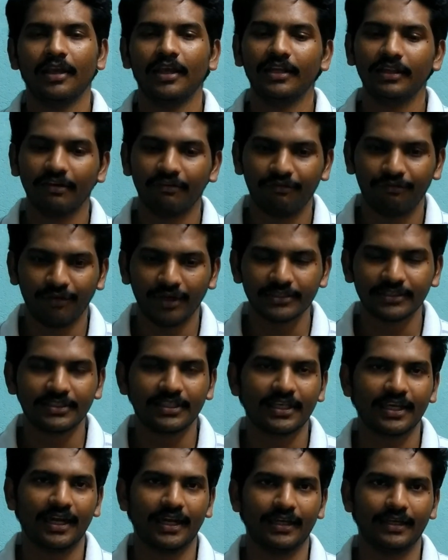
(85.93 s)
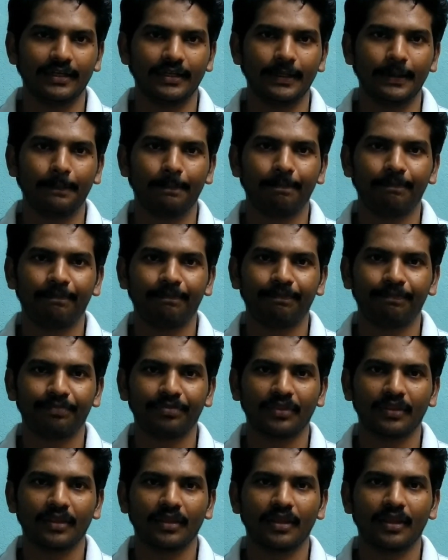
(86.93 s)
In the first category,
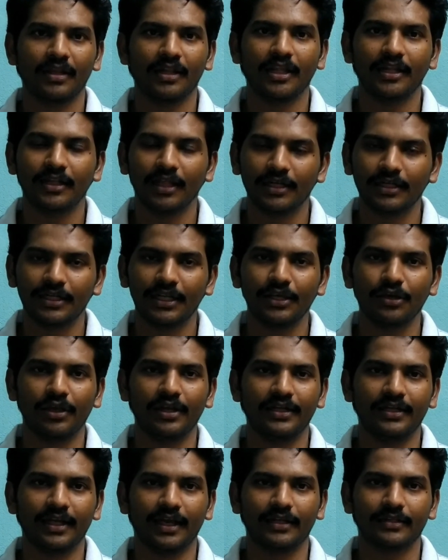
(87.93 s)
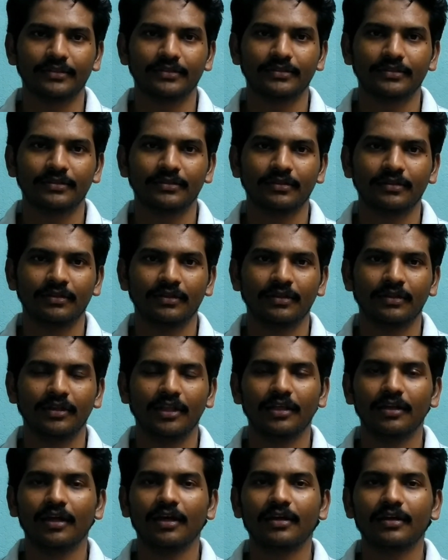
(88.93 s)
in the dirty oil tanks,
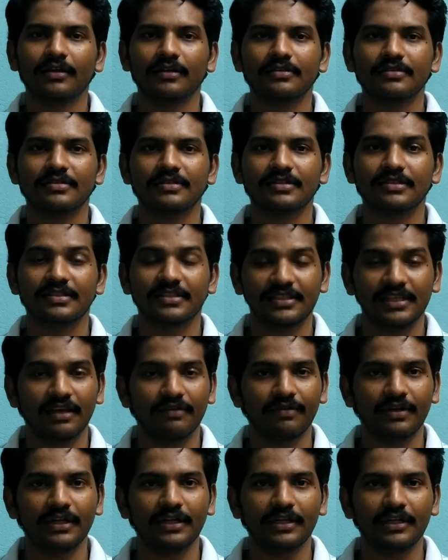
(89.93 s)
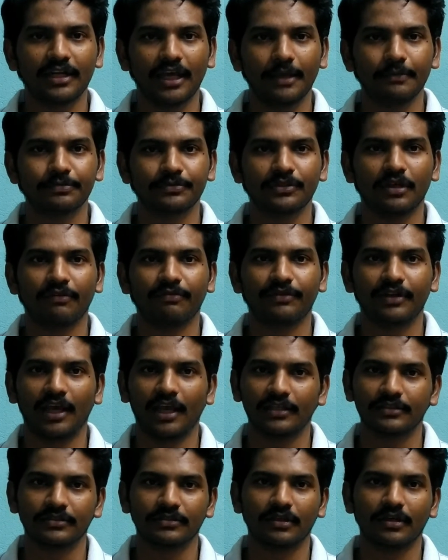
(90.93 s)
there are 7 types of
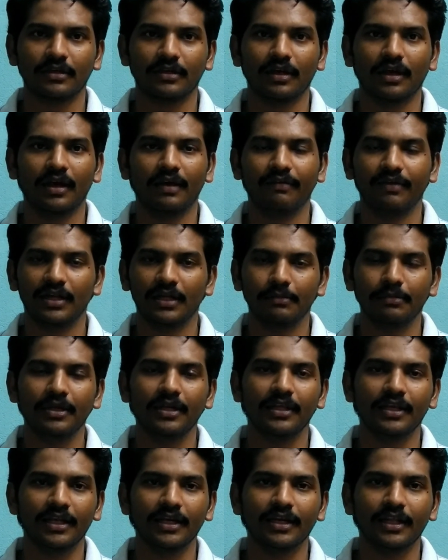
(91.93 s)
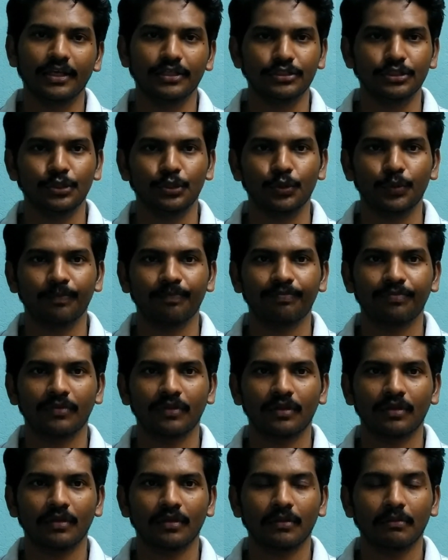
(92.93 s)
tanks are available in engine
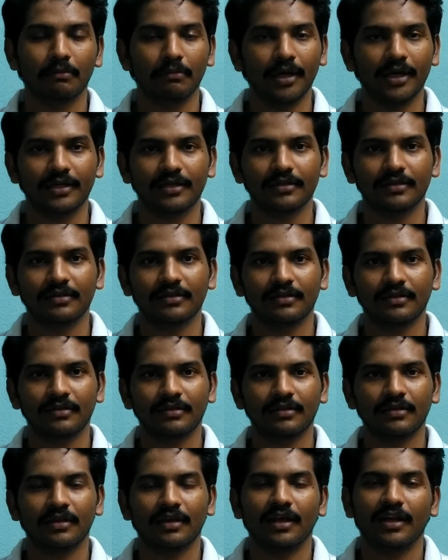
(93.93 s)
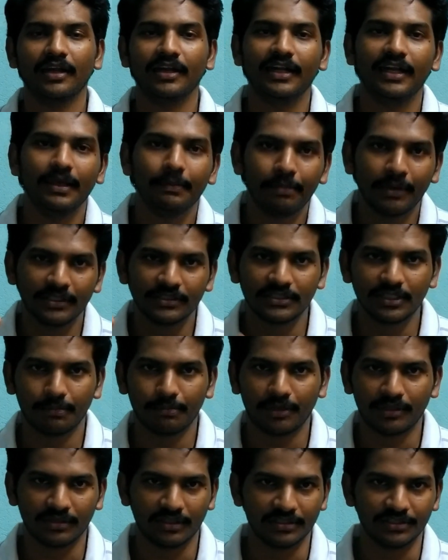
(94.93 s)
room. But depends
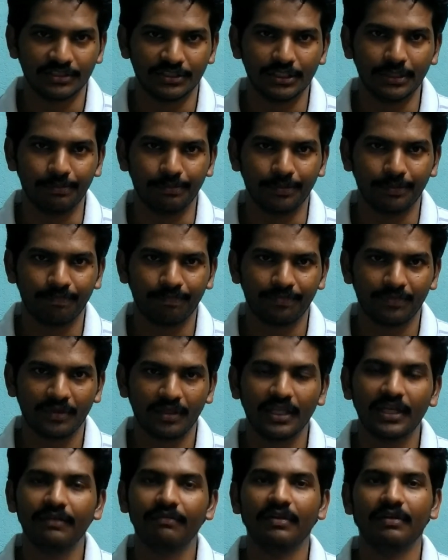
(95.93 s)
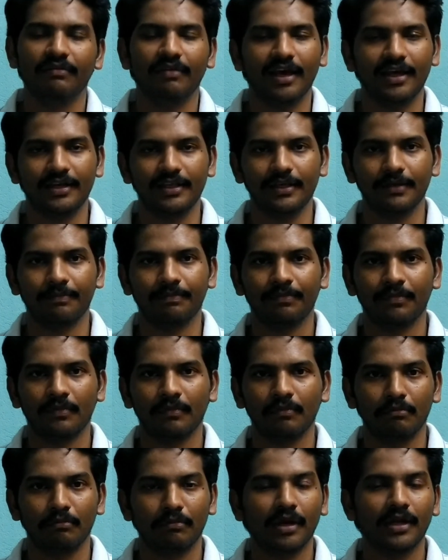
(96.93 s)
upon the ship, it will vary.
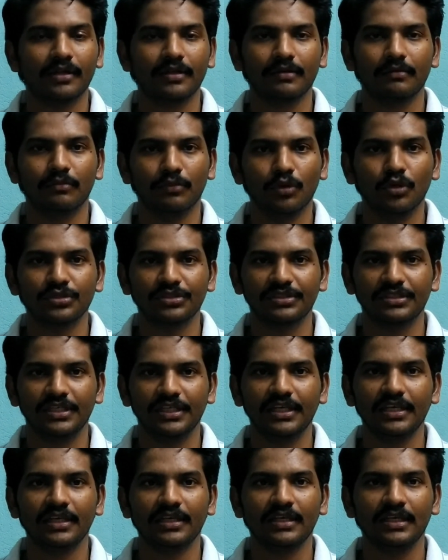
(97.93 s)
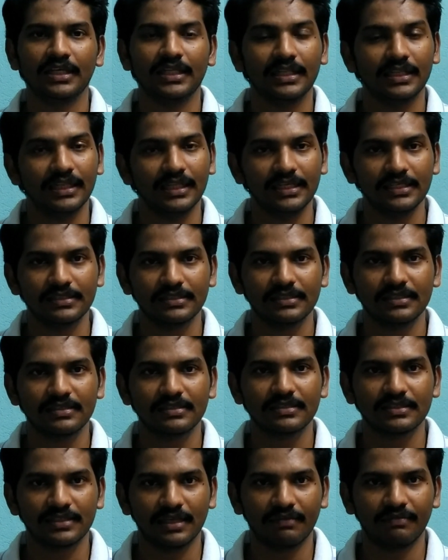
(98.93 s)
But mostly
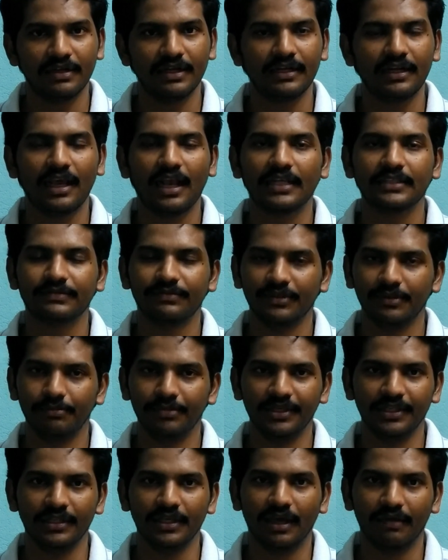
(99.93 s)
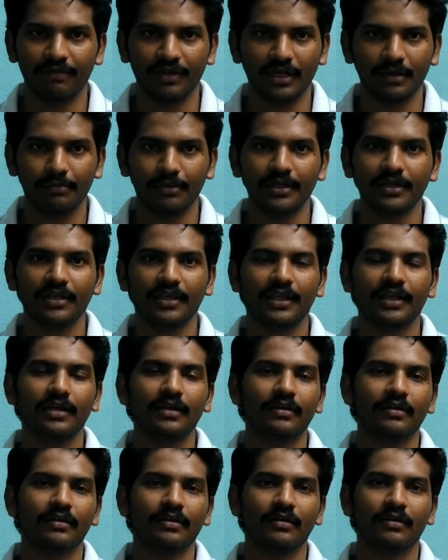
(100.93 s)
these 7 tanks will be available
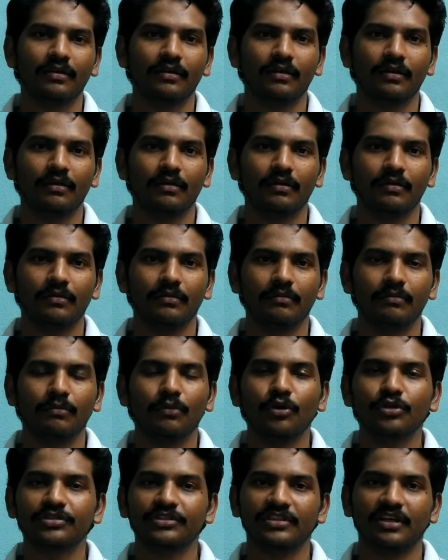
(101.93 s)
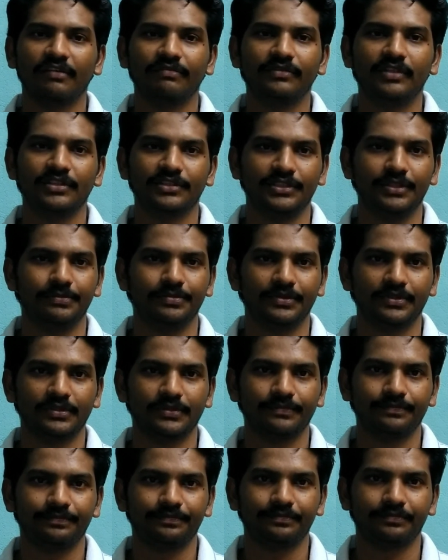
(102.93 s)
in most of the
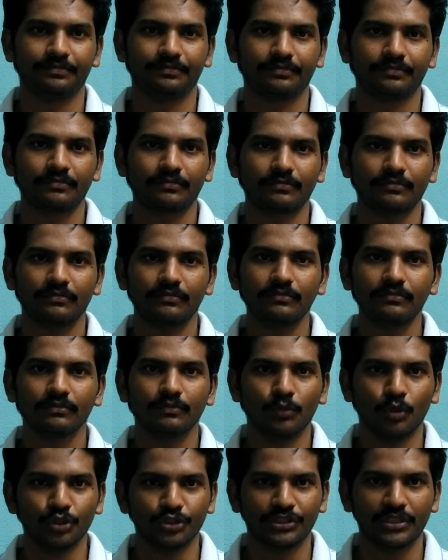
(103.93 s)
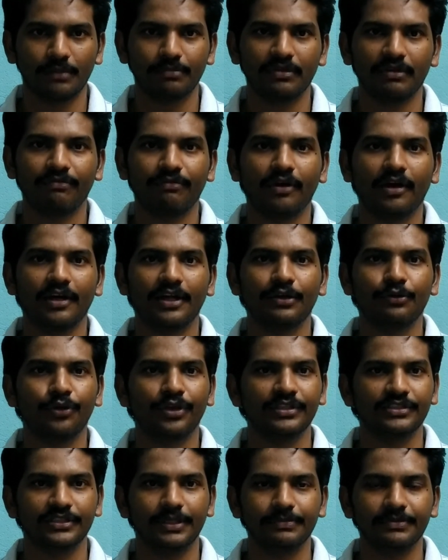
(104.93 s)
ships. Most of the foreign
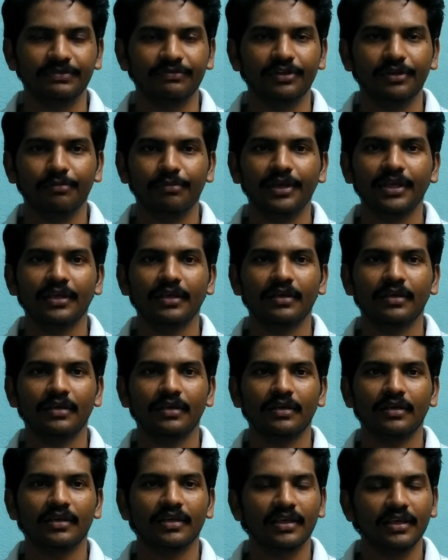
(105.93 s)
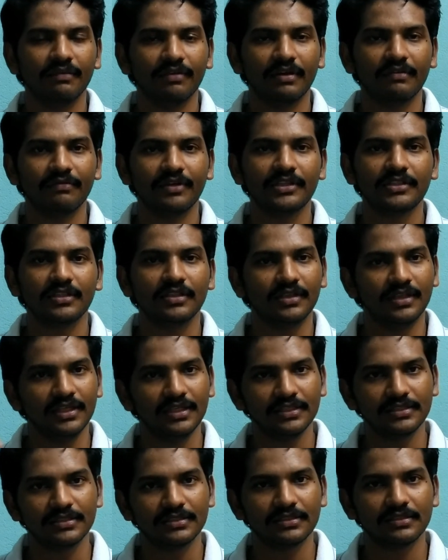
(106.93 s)
going ships will be given with
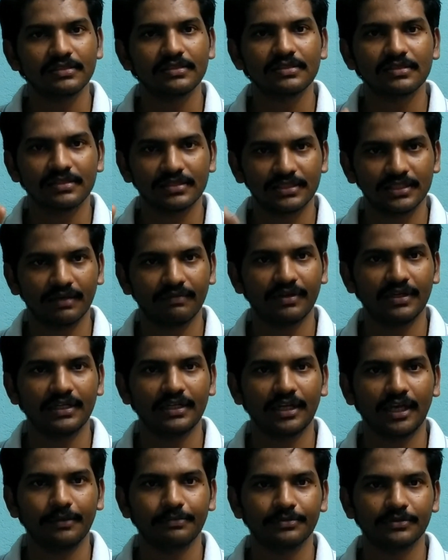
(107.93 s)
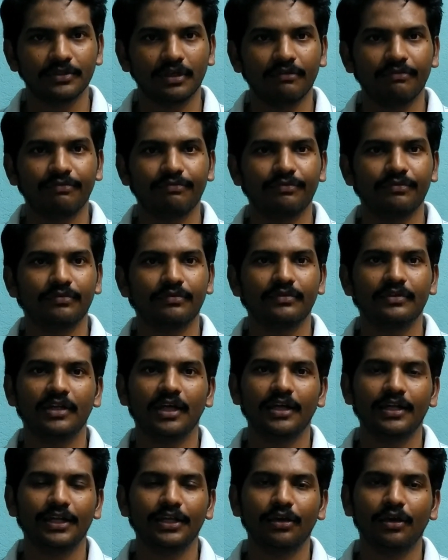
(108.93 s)
these 7 types of
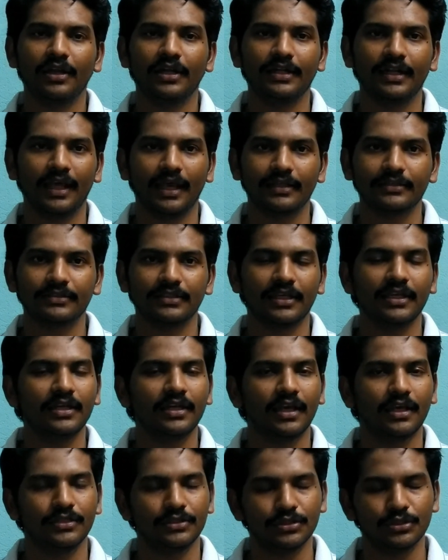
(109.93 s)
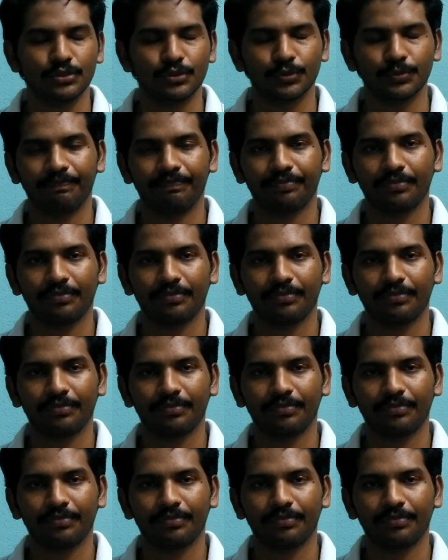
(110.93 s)
dirty oil tanks in engine.